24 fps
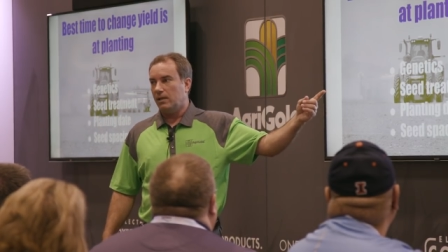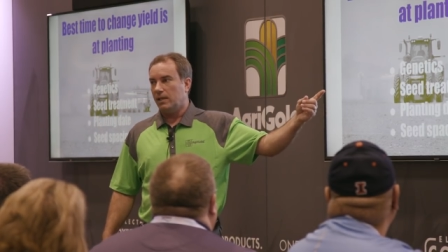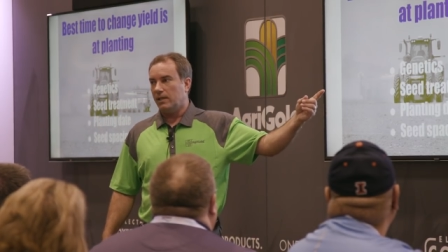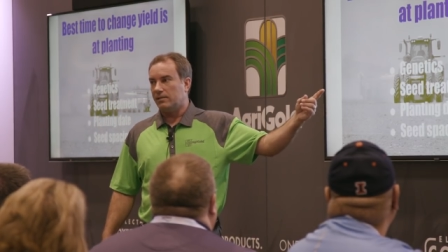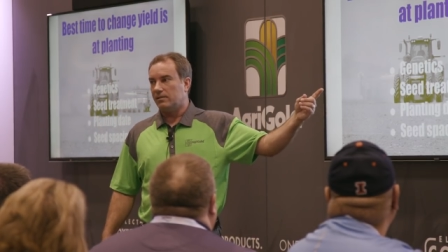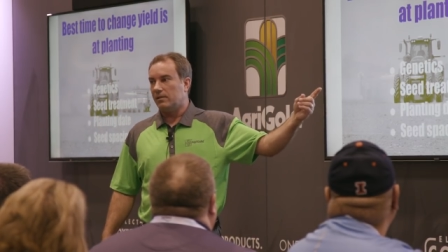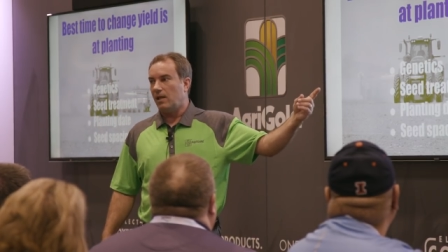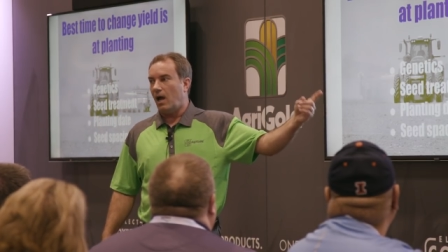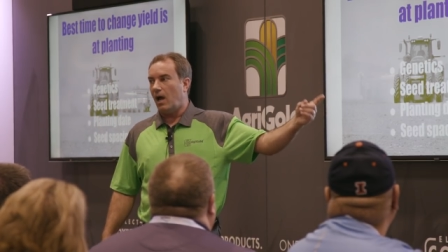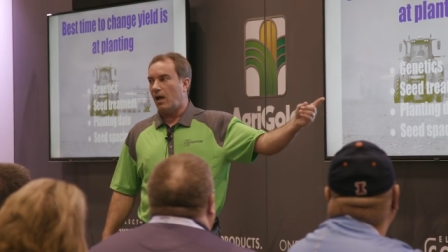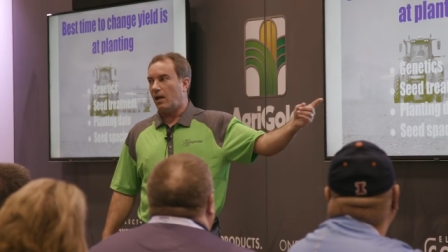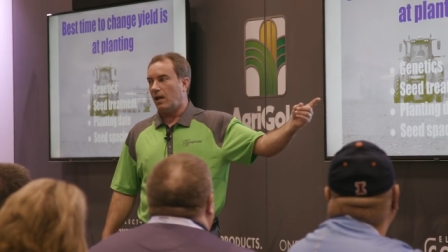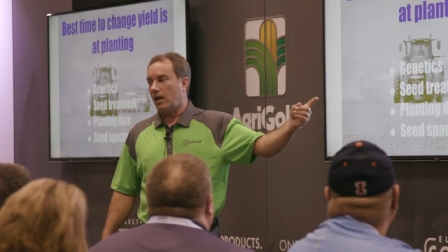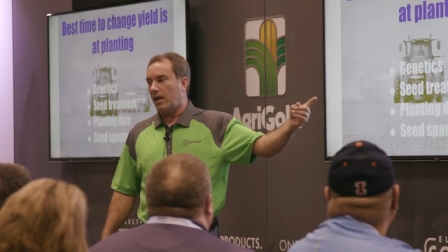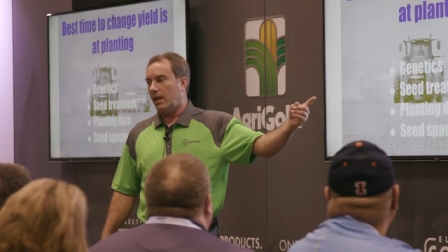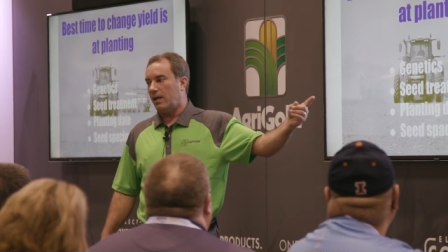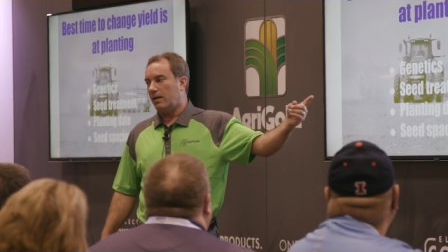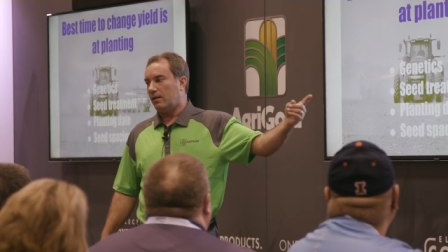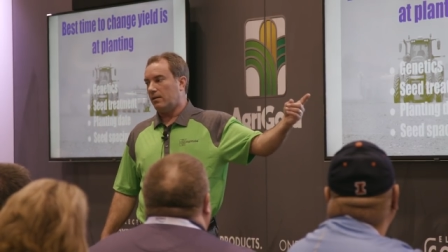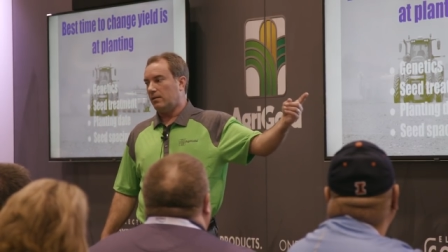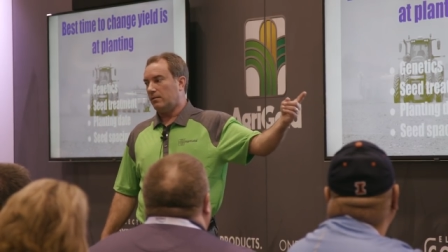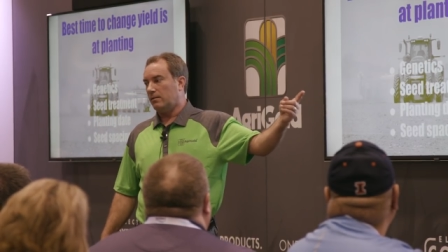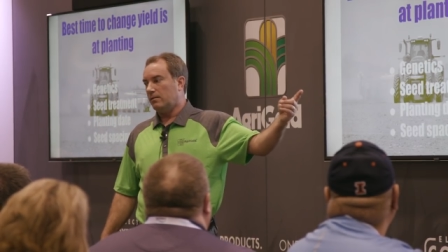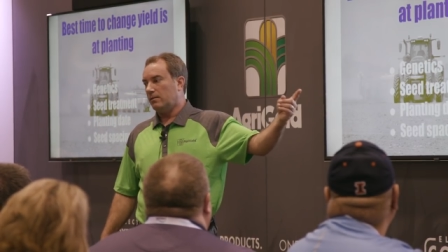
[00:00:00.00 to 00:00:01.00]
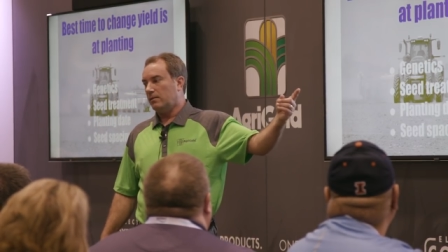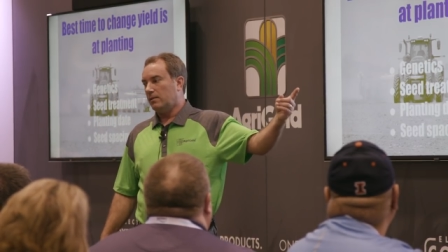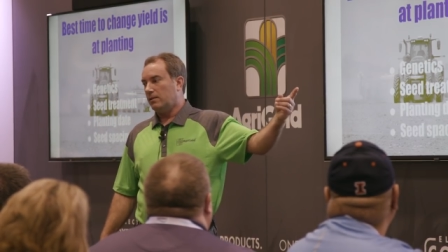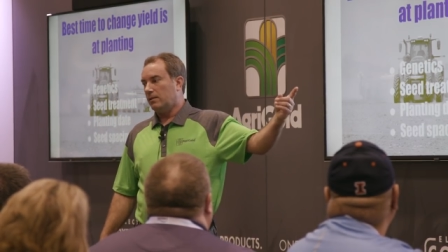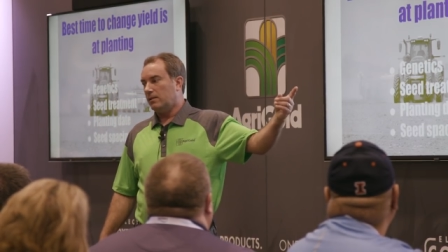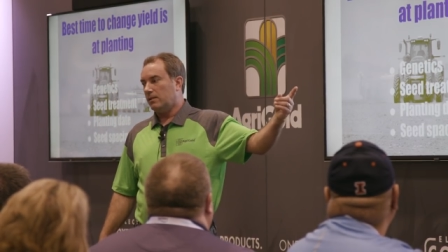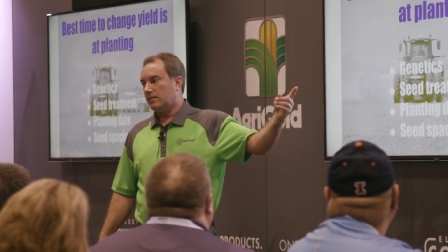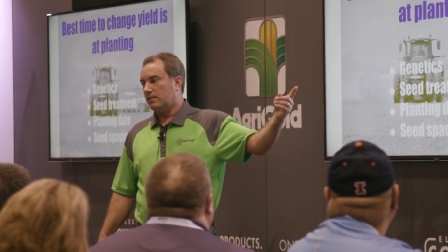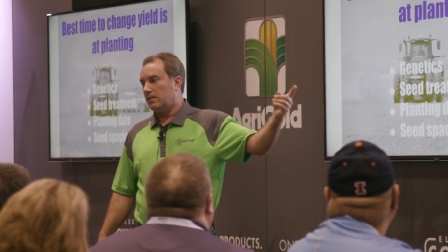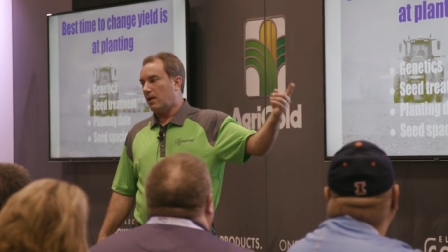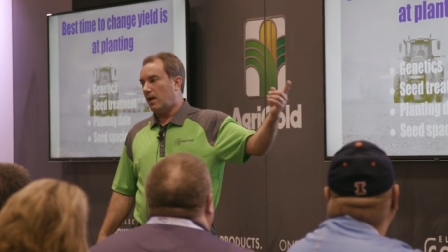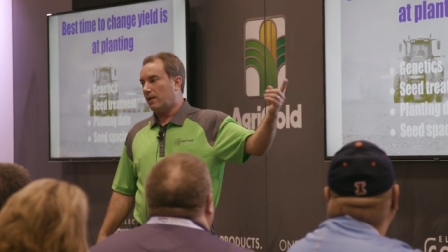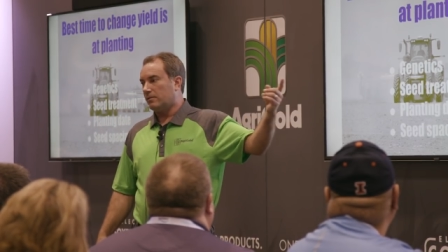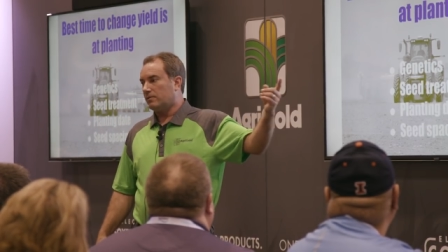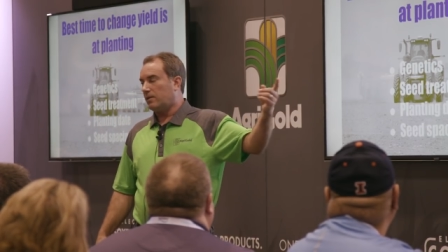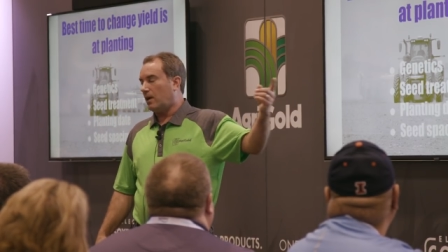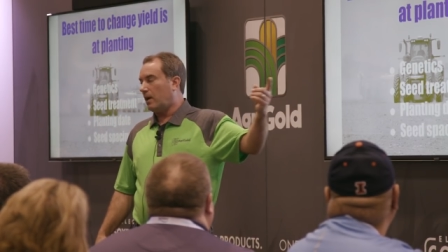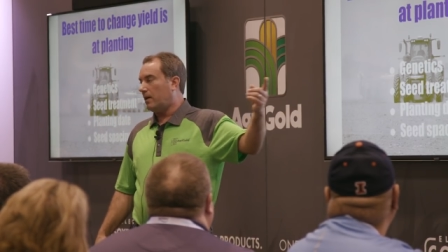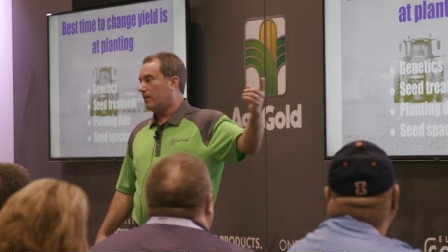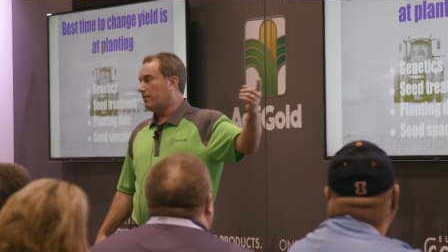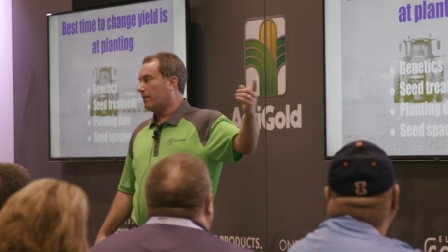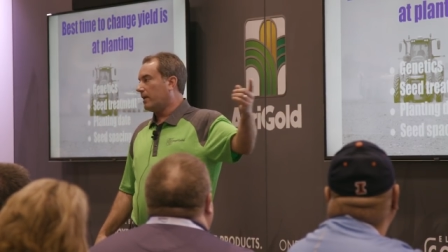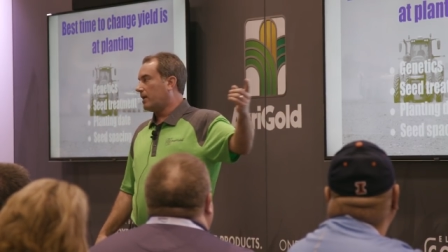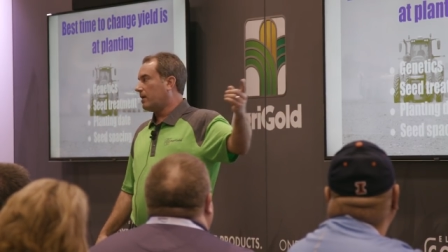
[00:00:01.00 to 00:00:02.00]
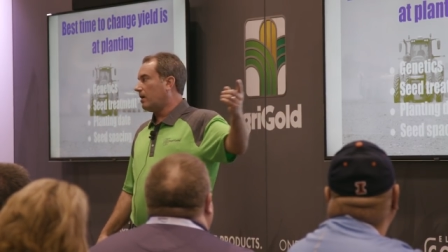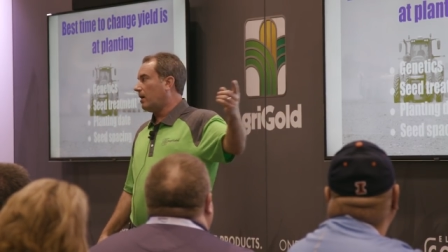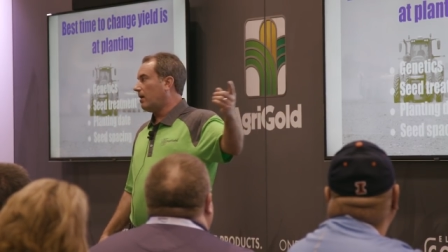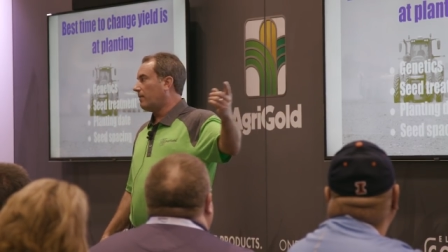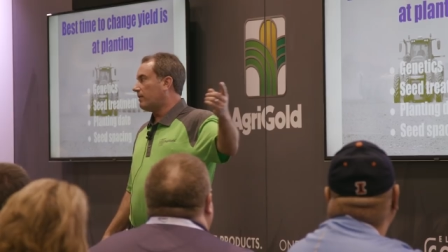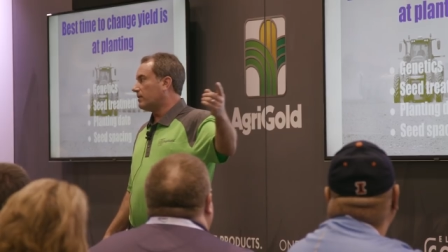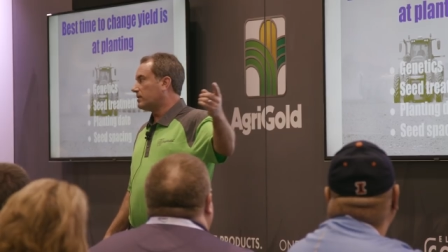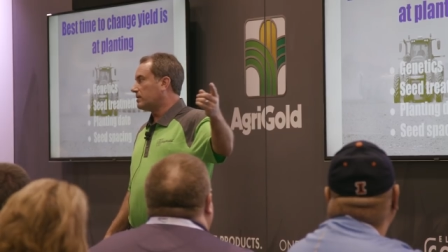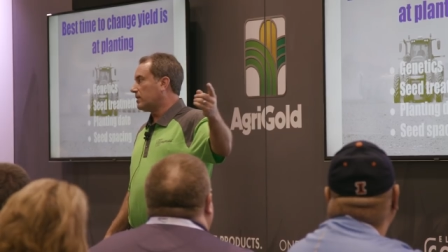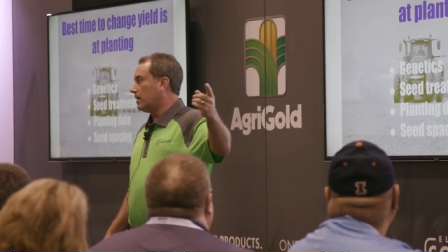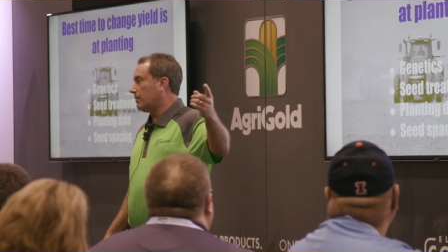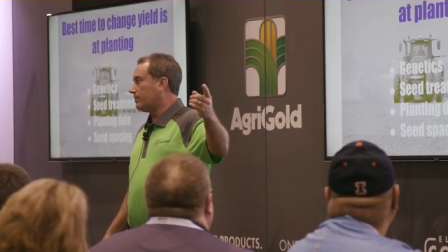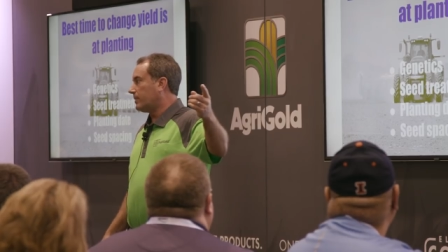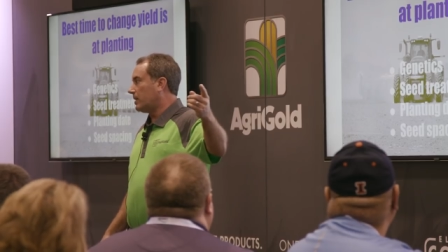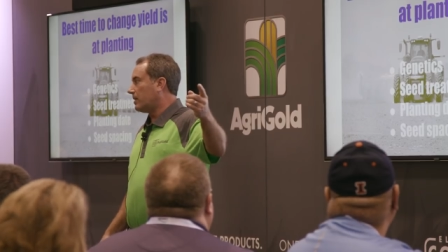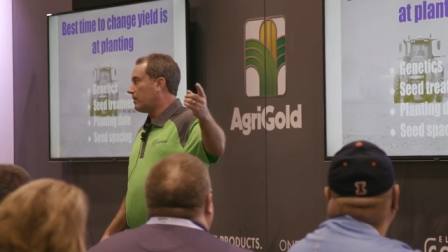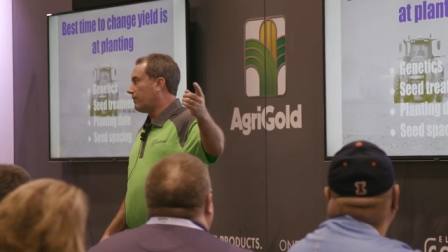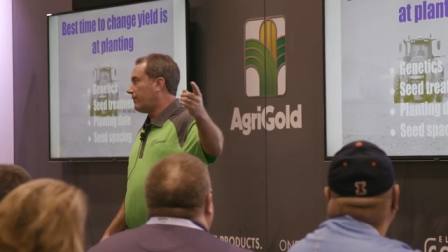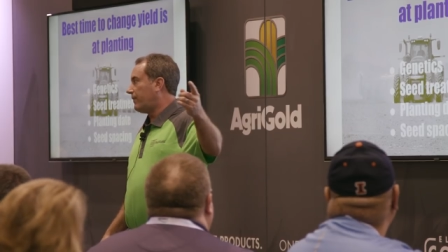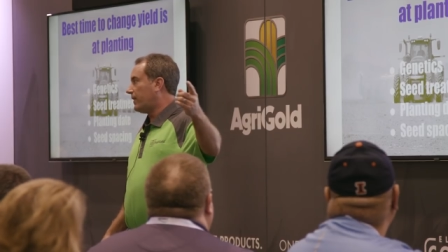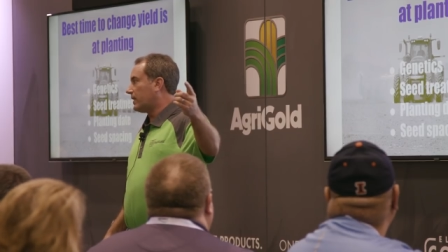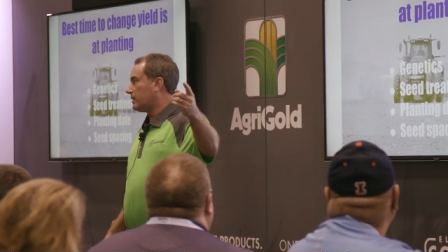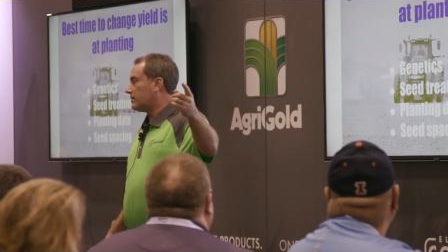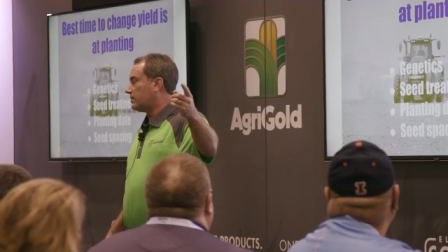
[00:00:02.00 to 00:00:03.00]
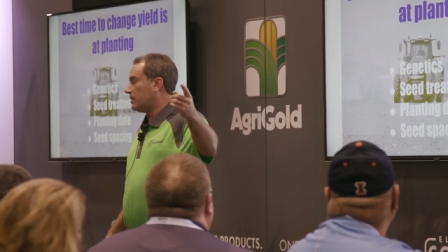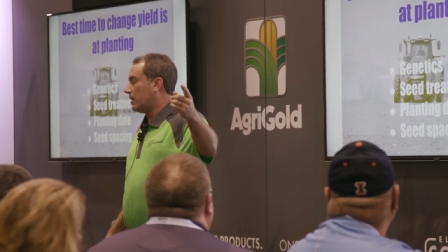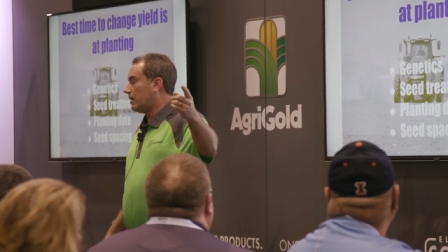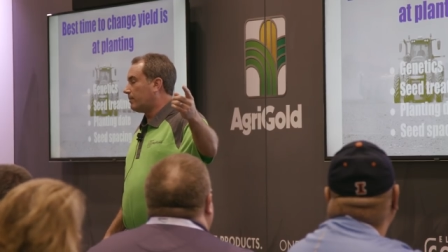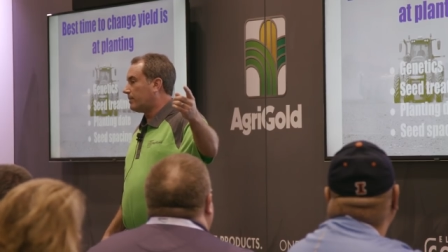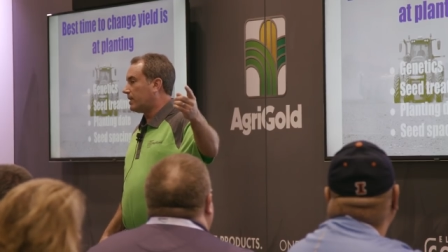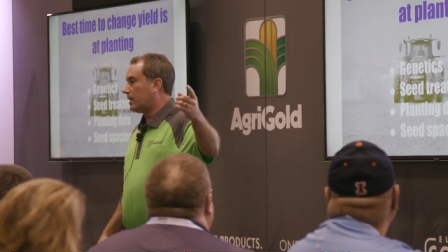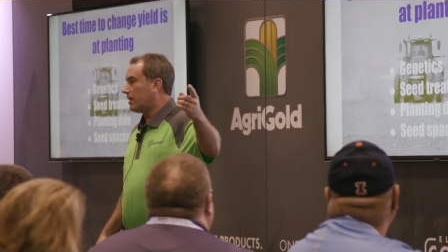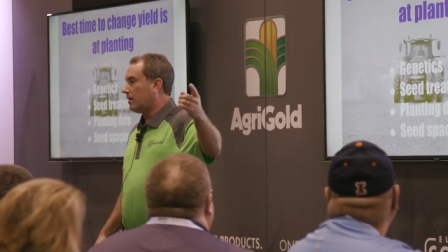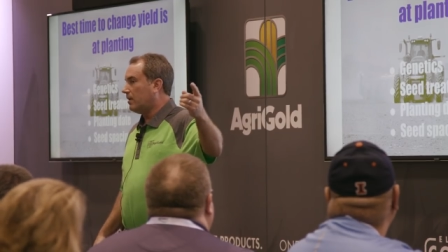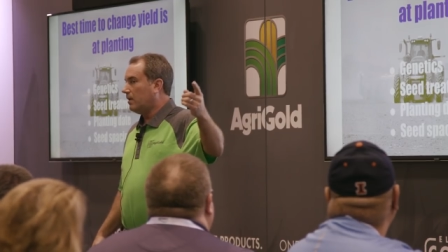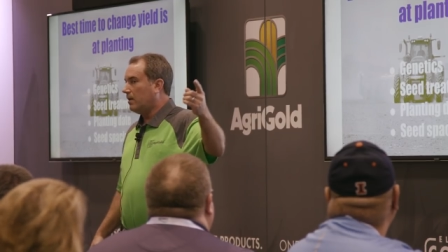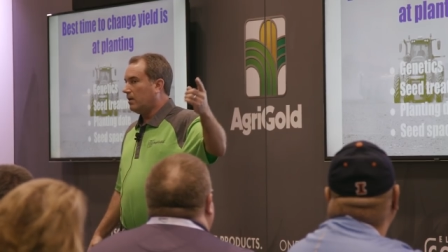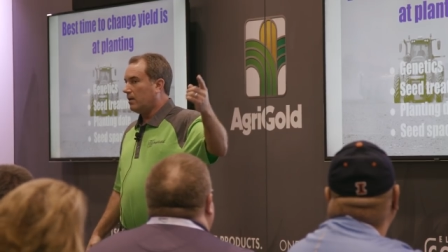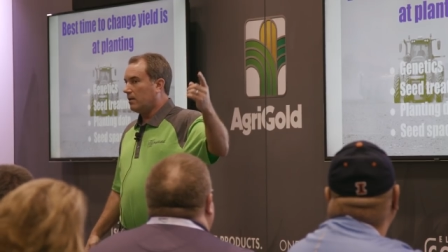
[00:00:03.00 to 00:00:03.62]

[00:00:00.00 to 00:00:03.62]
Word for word: It's not later. It's not trying to recover something or fix something.